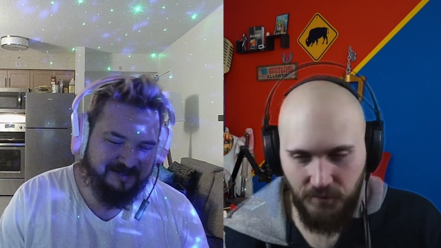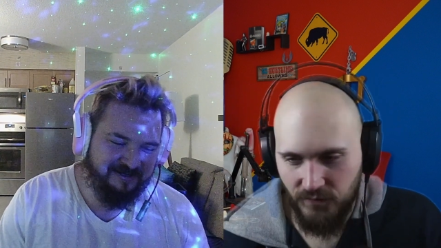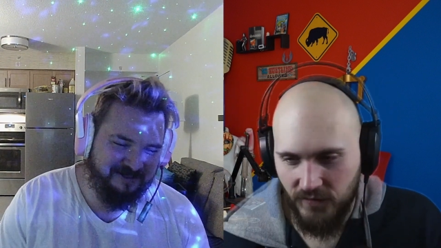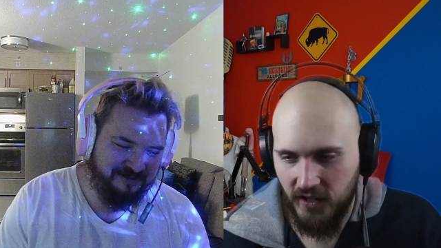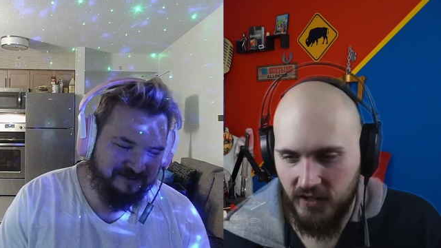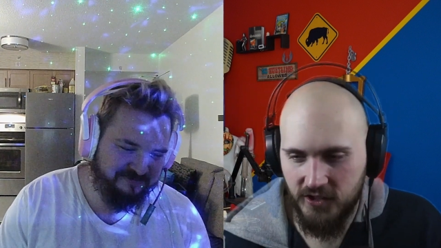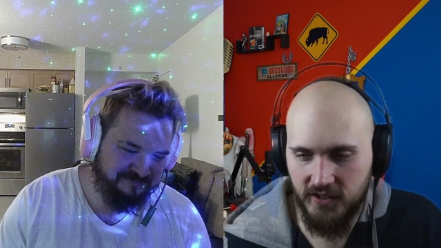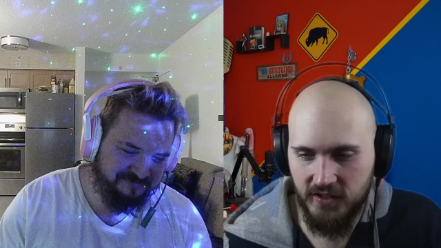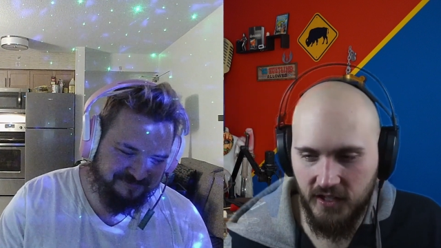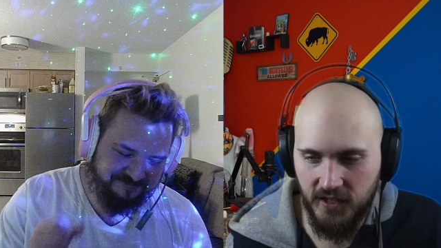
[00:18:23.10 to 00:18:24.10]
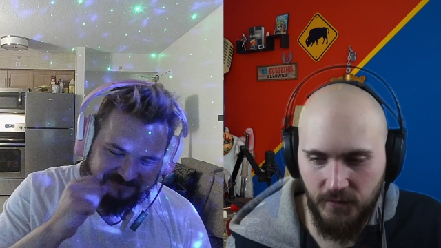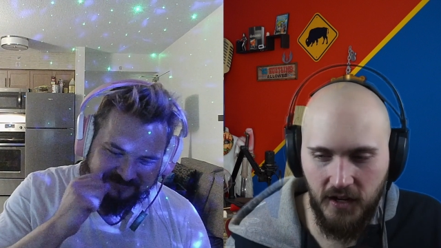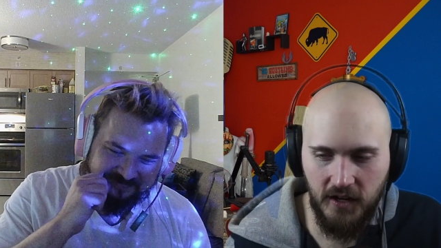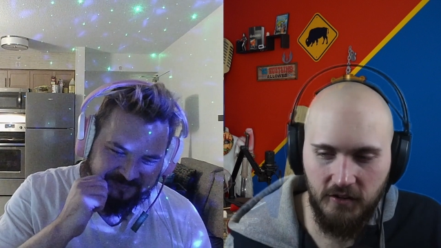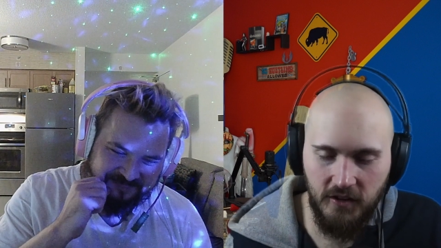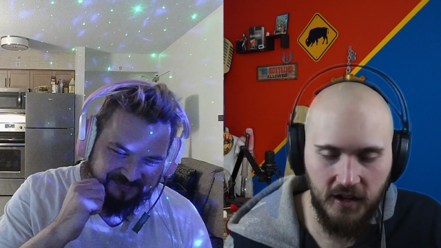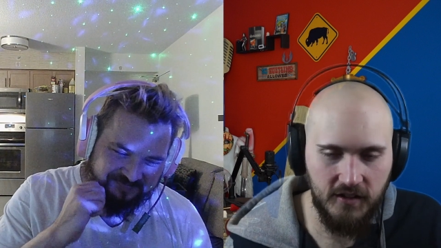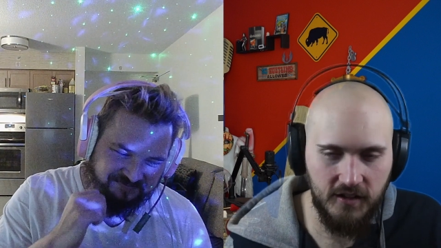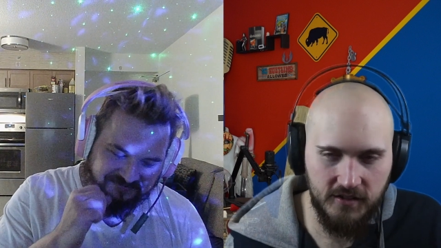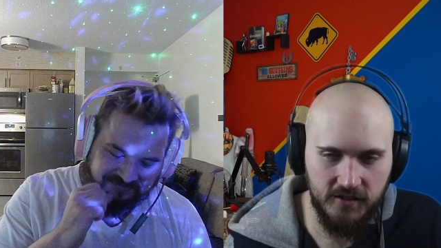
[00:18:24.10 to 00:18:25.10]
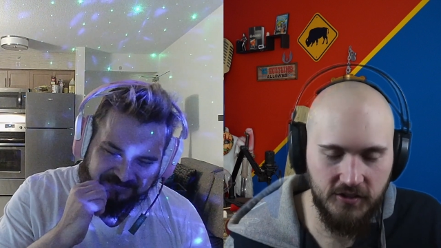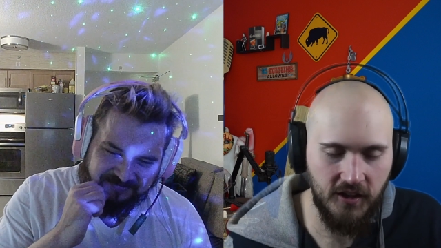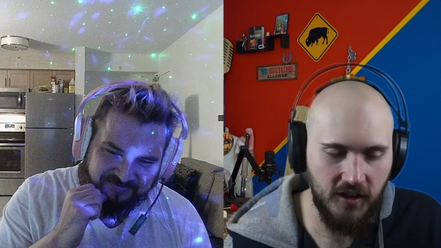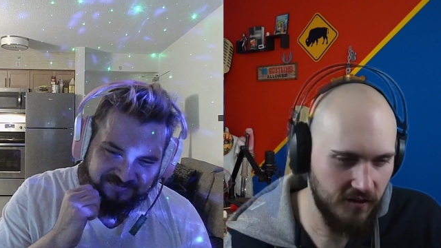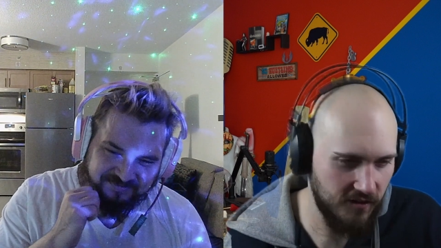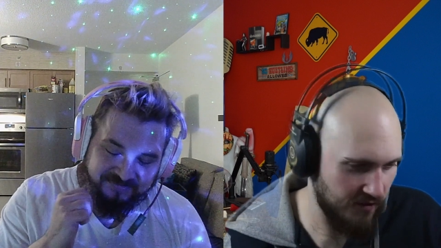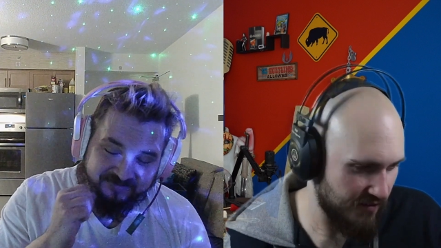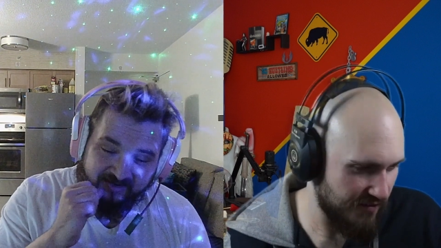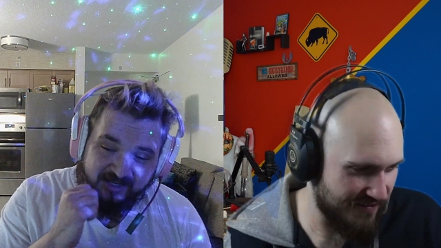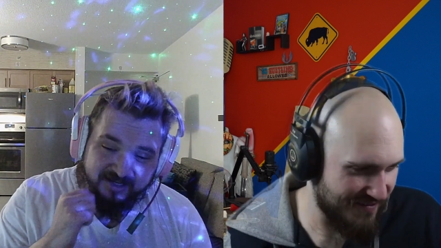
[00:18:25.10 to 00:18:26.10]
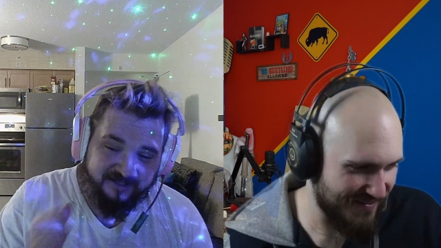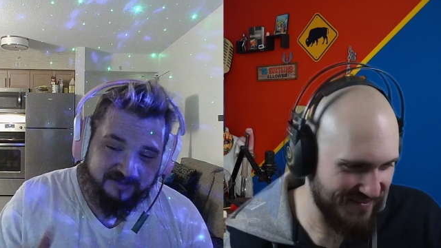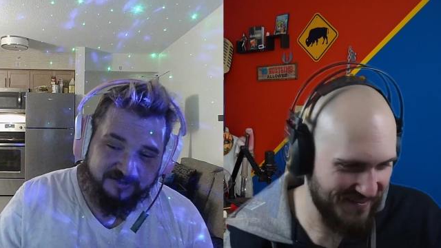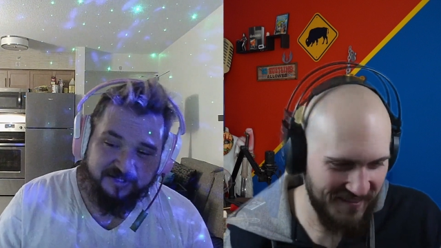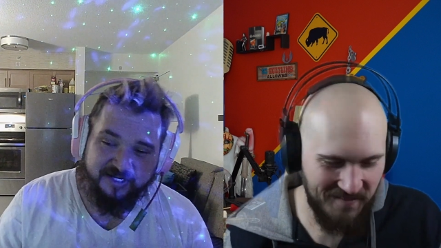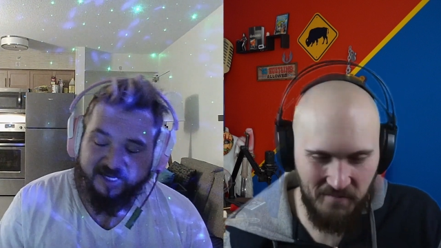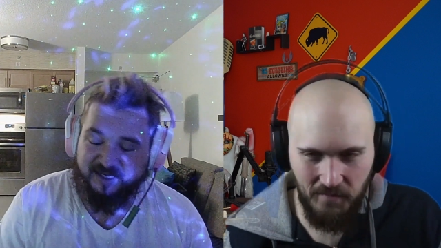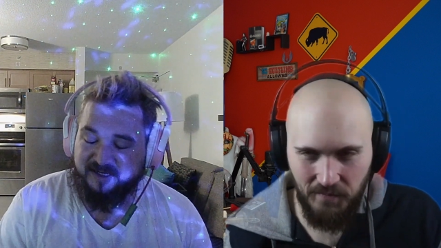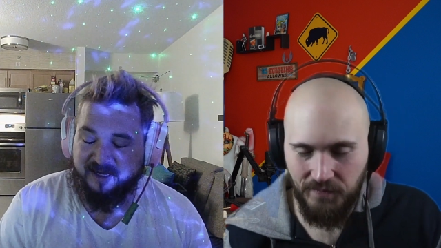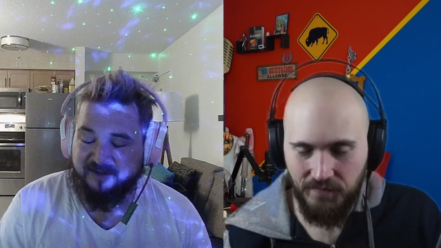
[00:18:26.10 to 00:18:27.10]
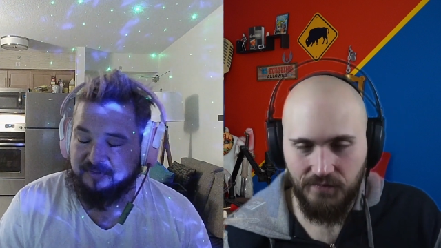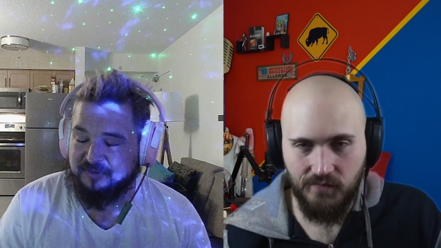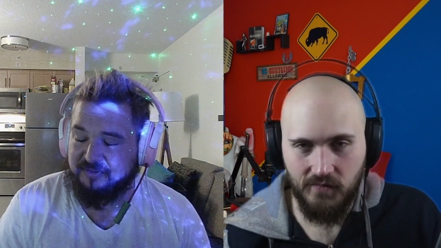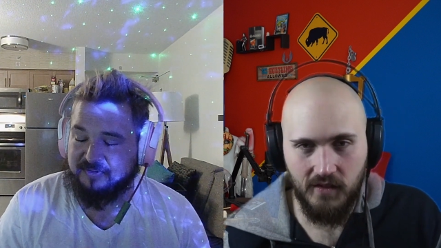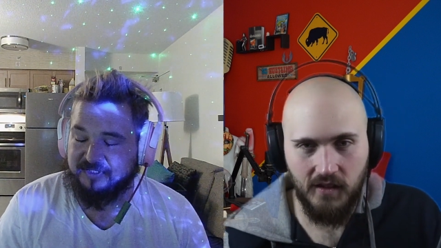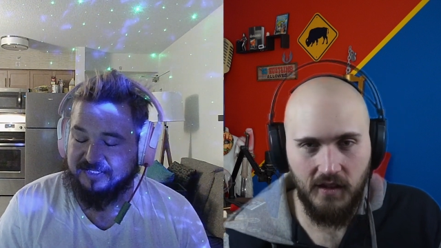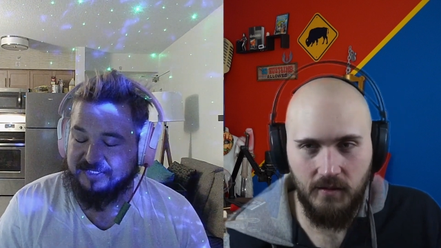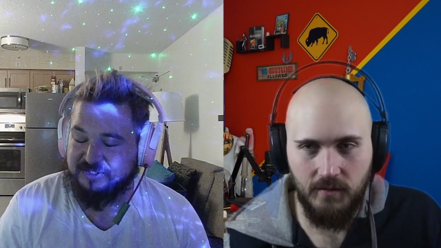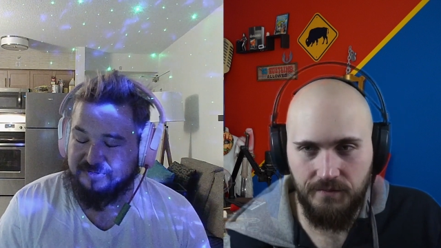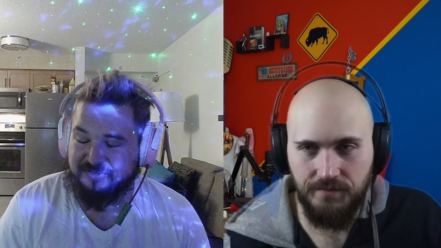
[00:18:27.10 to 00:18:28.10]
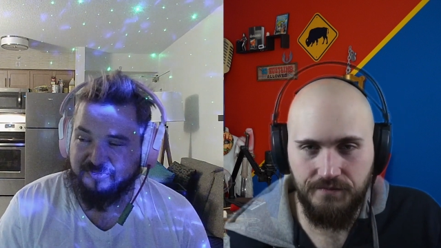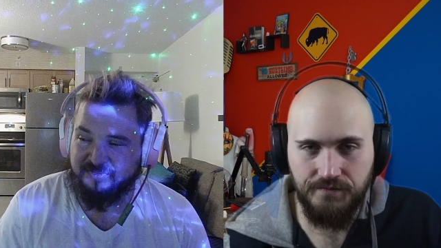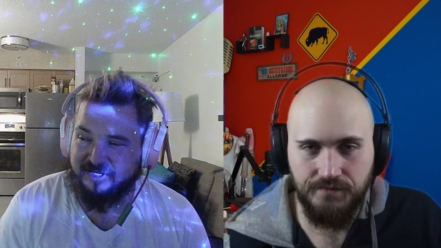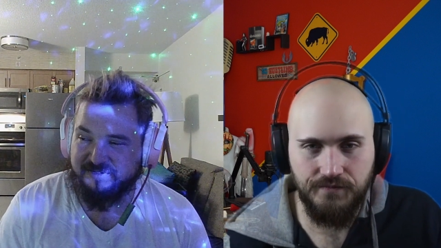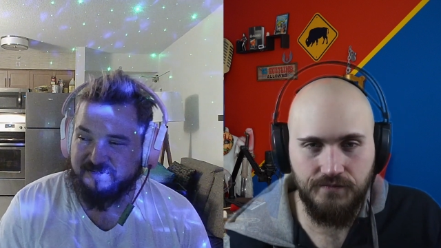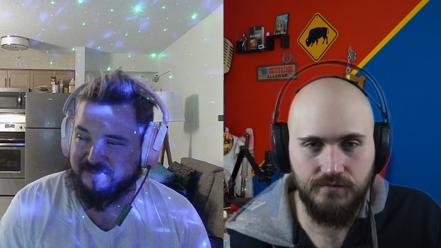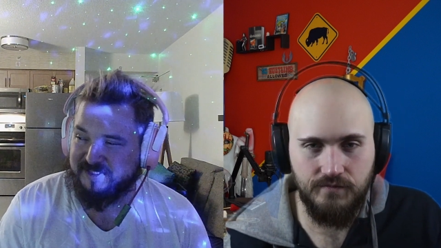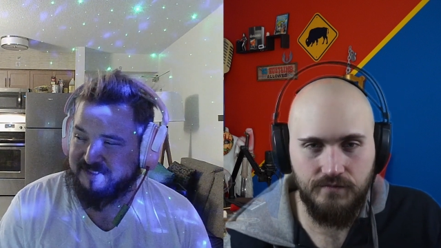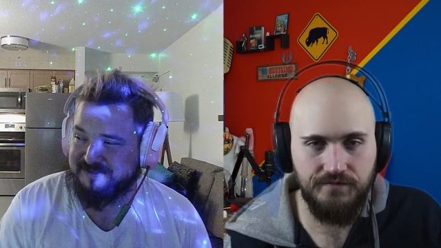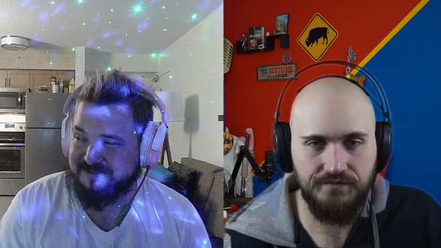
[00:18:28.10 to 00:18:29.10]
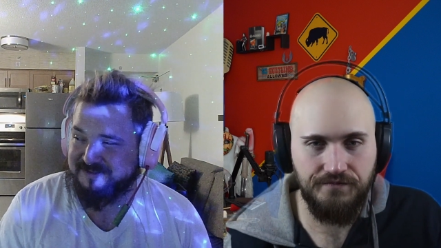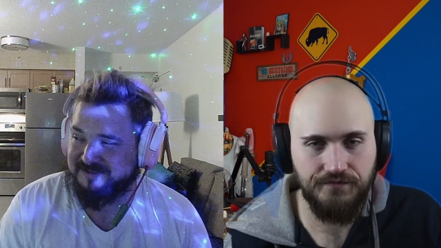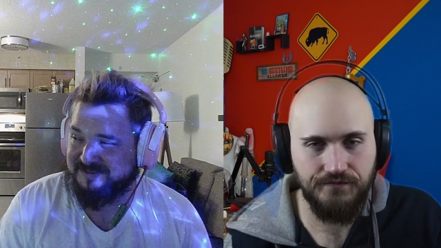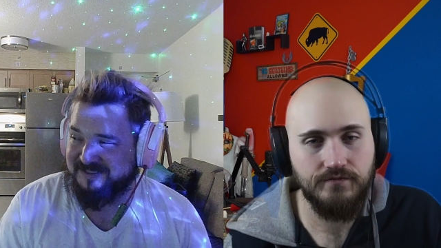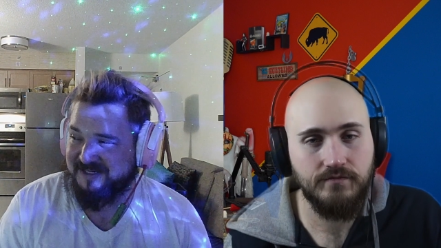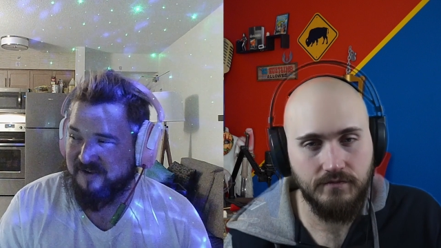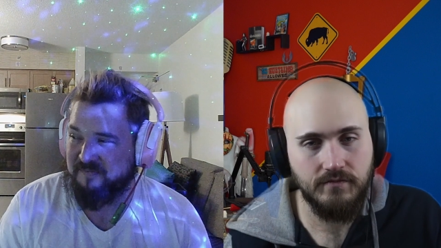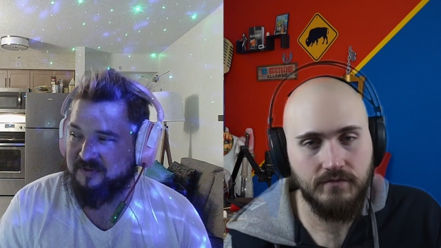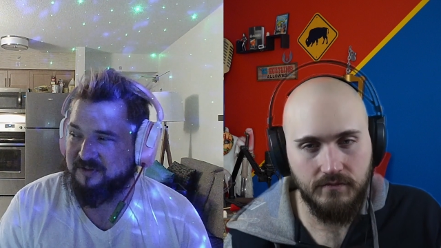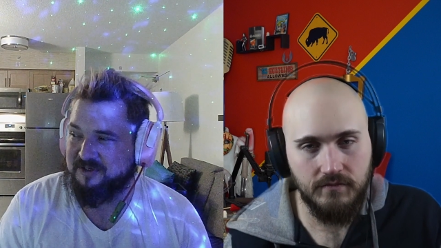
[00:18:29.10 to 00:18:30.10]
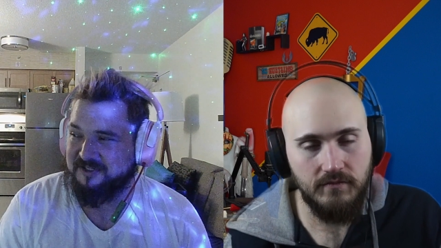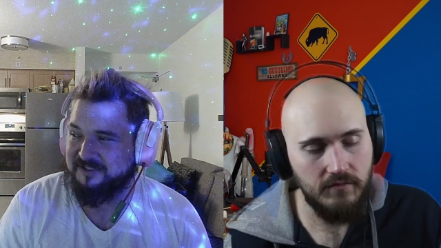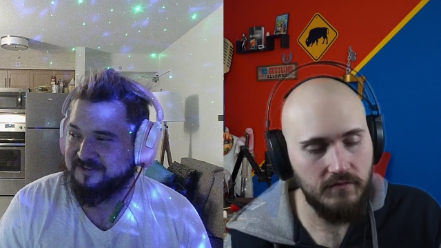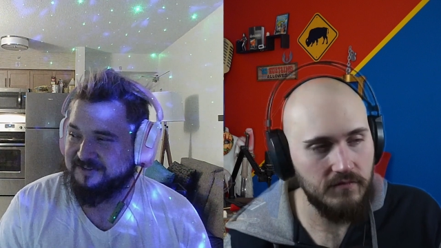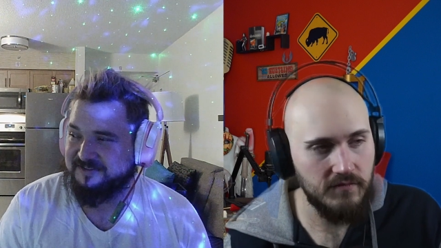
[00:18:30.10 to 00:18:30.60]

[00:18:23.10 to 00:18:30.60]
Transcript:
Speaker 1: uh, it's just like my internet. It's
Speaker 2: shit. Dude, I, I really want to get you a new router, man. Like I've been looking.